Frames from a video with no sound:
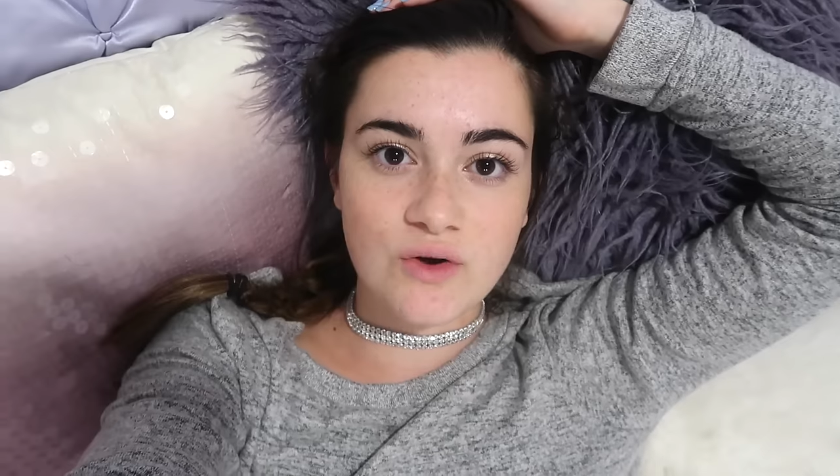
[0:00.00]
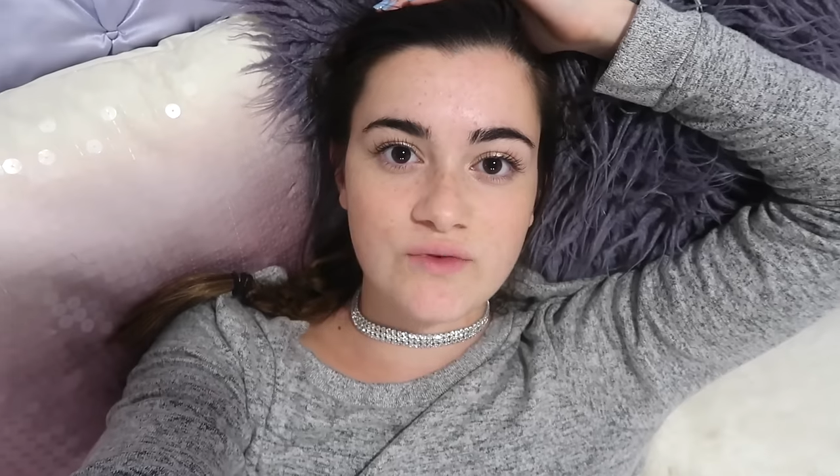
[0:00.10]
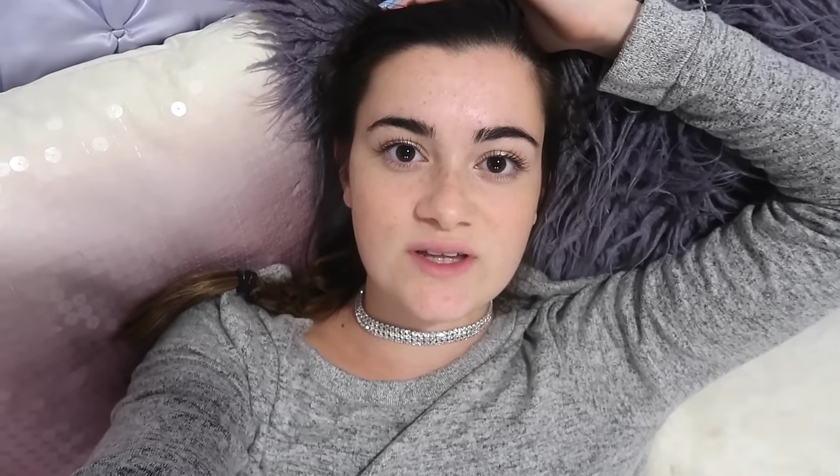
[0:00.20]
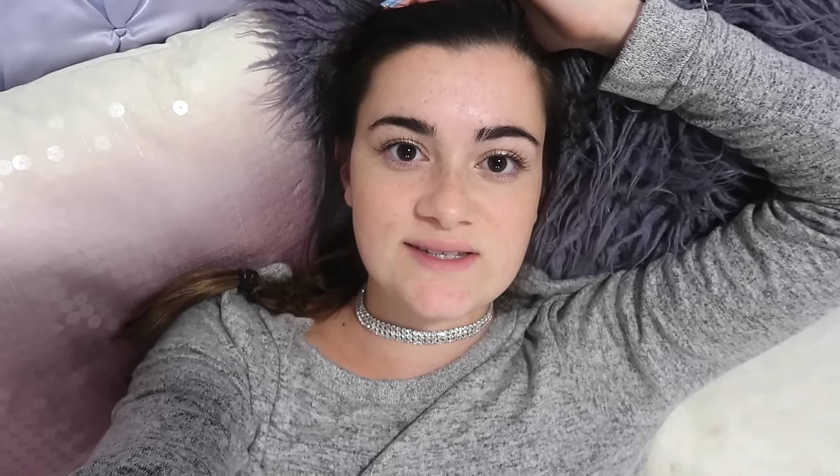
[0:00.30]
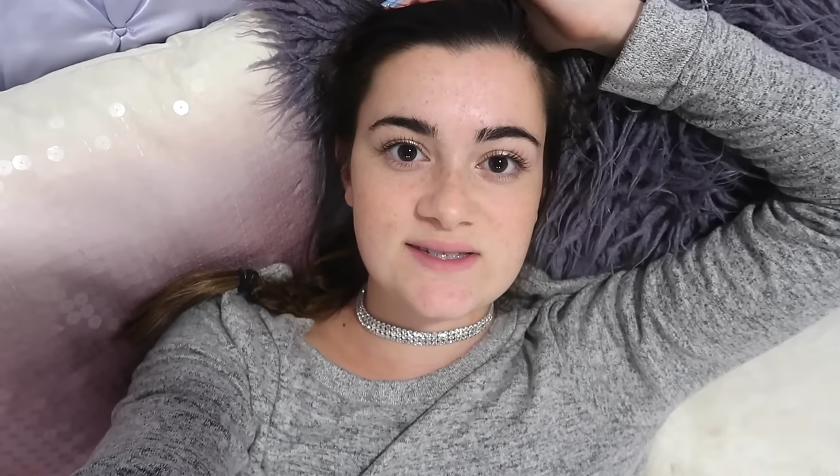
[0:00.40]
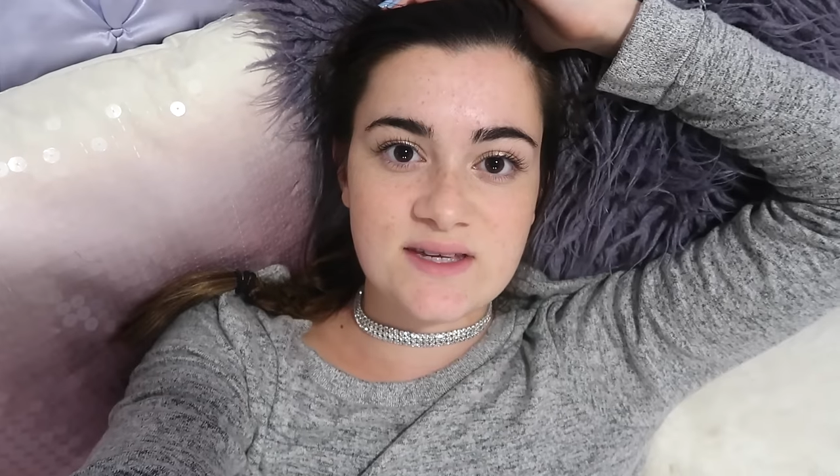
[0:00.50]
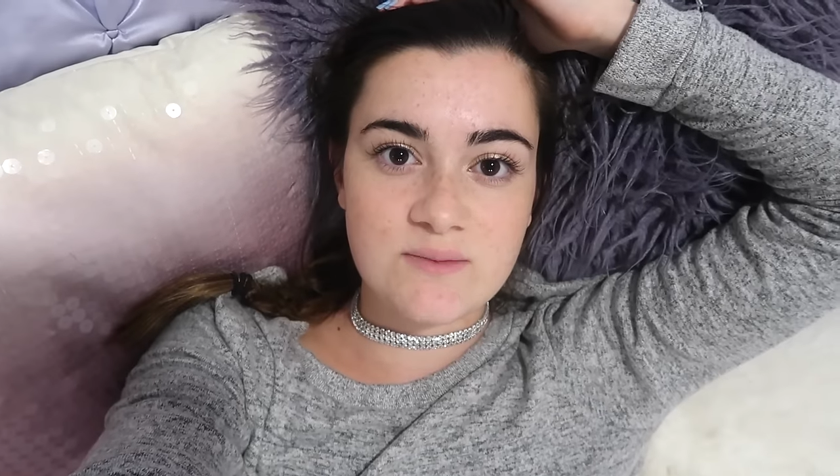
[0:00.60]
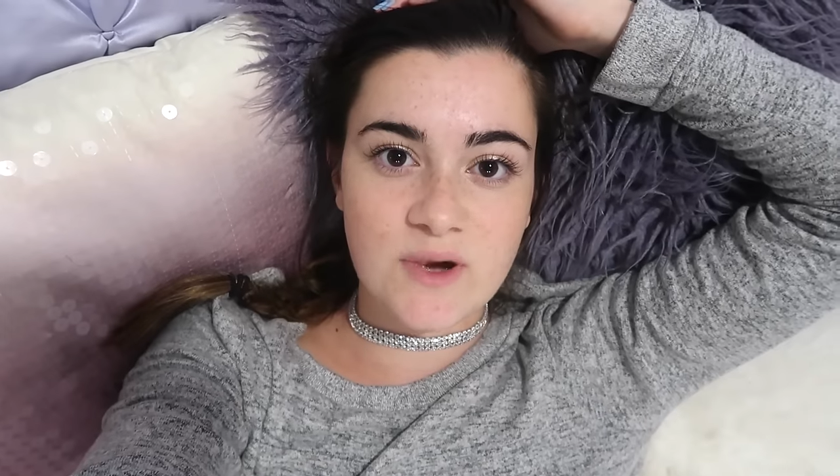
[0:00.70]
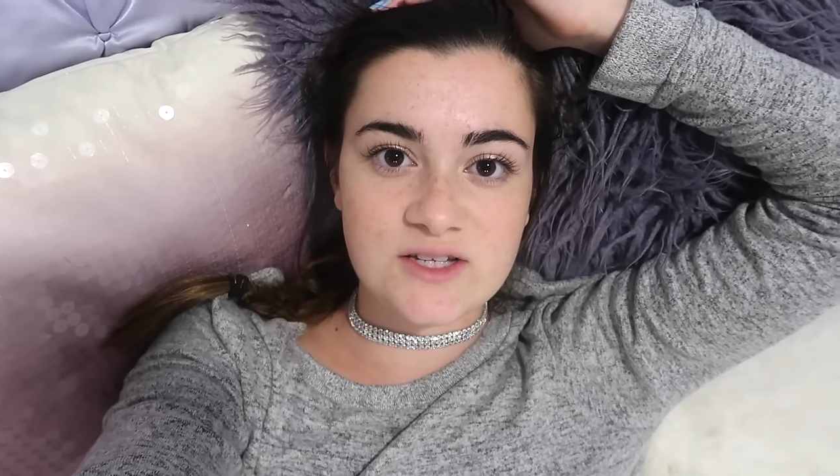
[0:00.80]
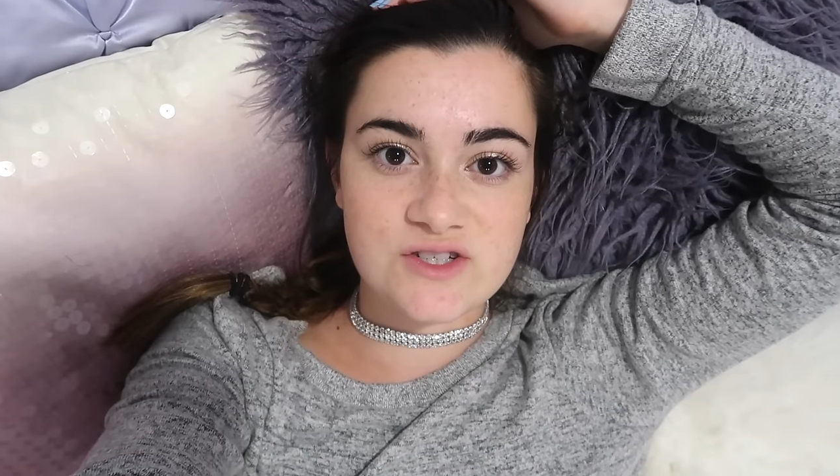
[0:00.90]
You don't really
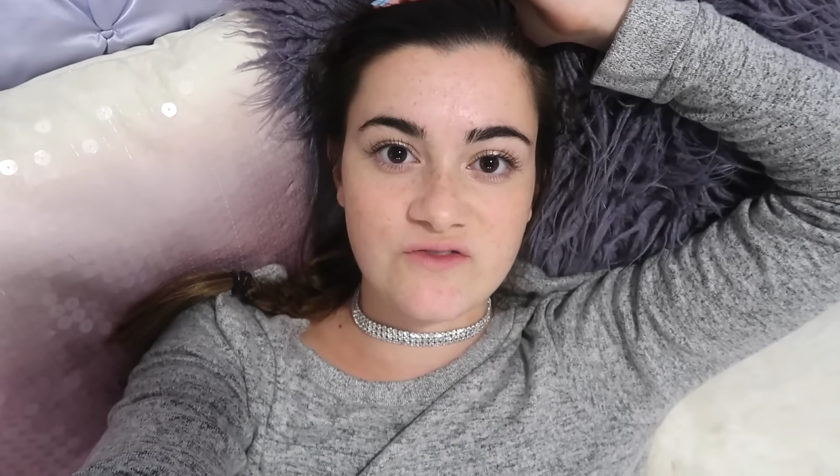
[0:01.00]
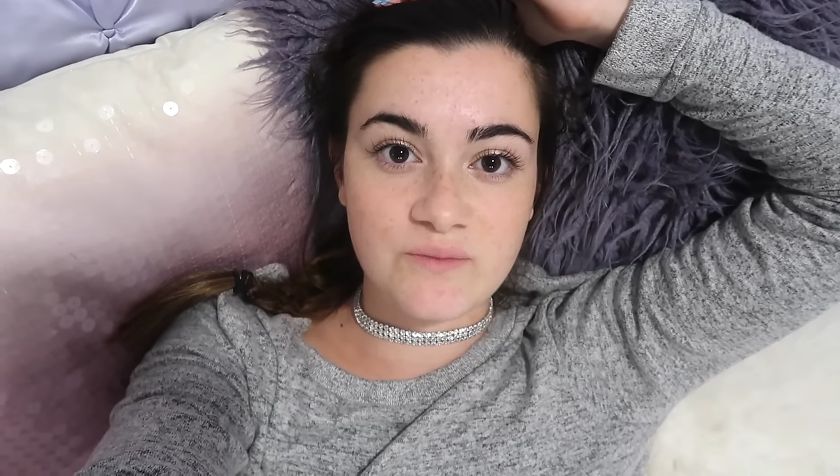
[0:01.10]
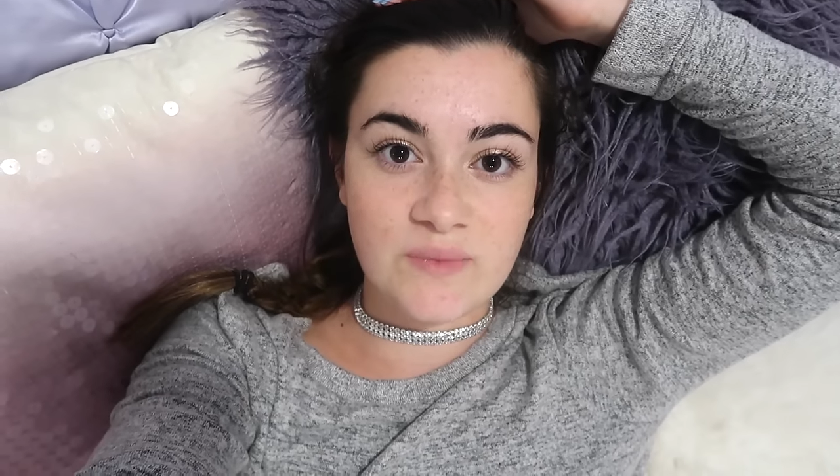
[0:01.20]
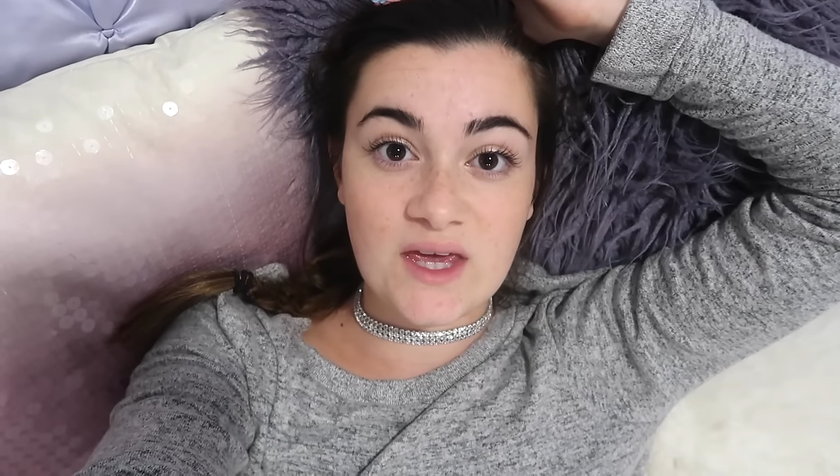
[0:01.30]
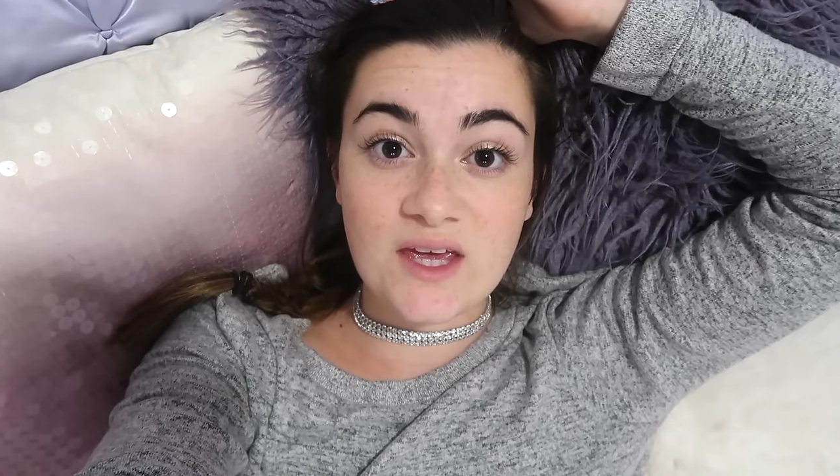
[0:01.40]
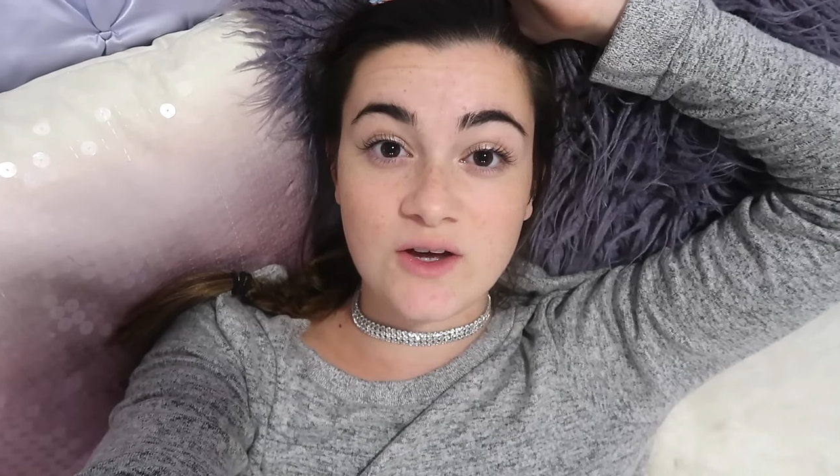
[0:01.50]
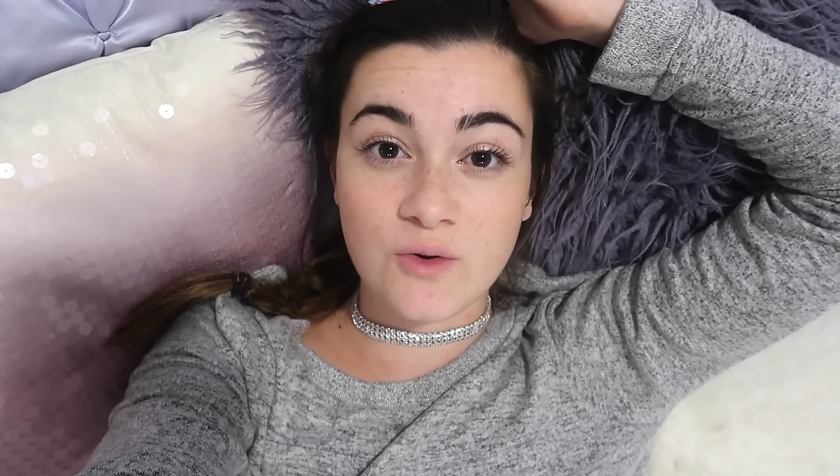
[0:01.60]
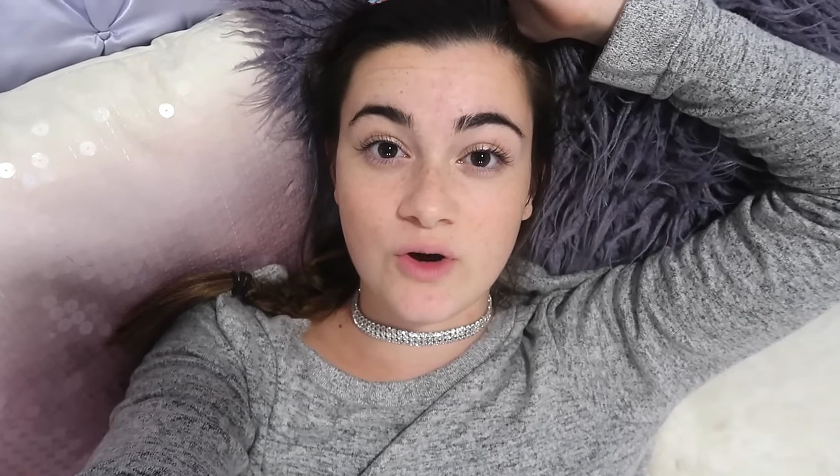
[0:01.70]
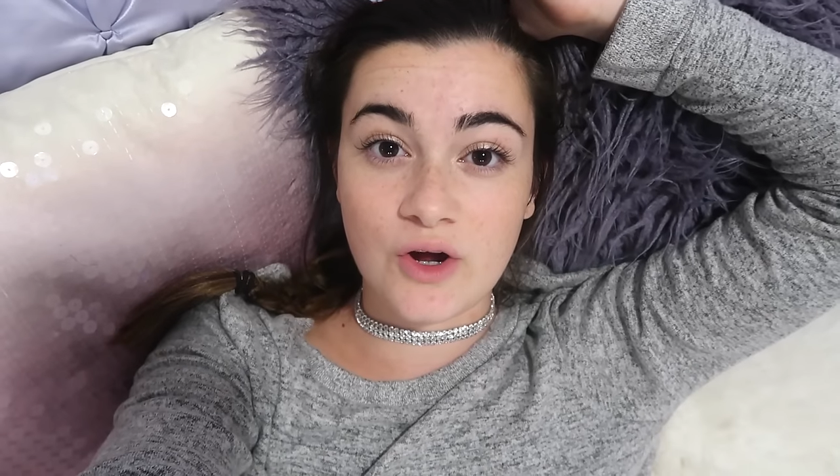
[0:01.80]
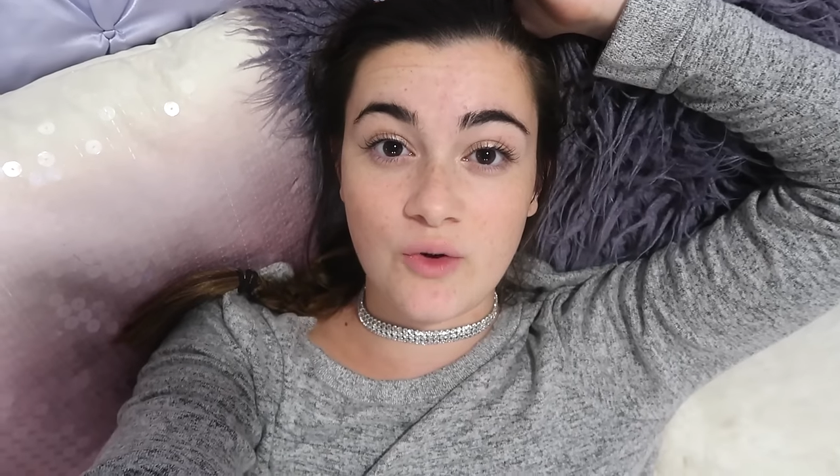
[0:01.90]
see much of me
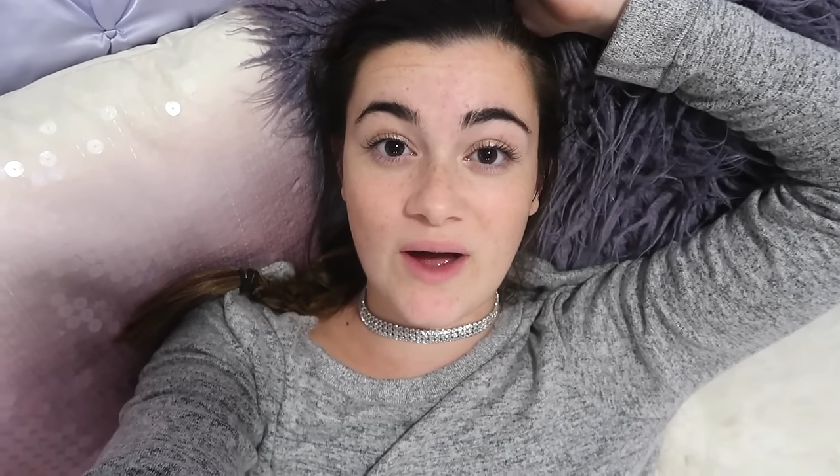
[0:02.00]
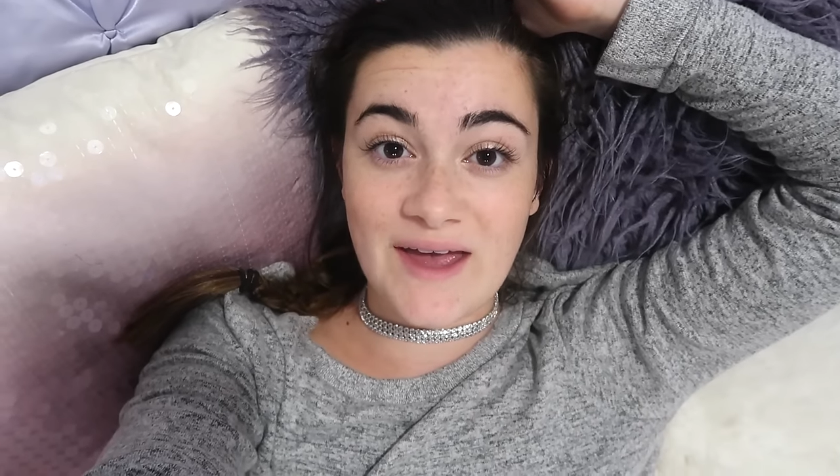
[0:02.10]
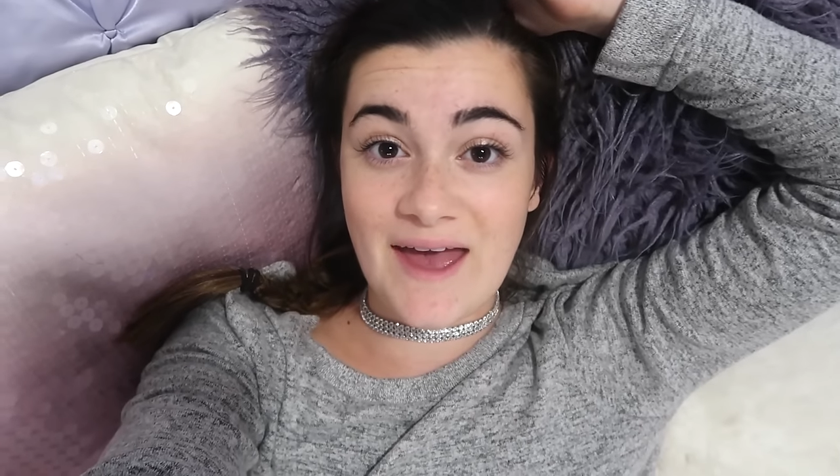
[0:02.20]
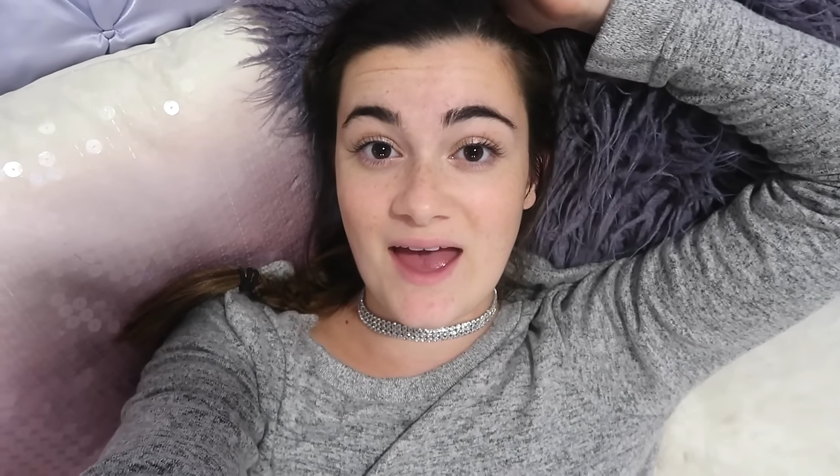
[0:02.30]
or who I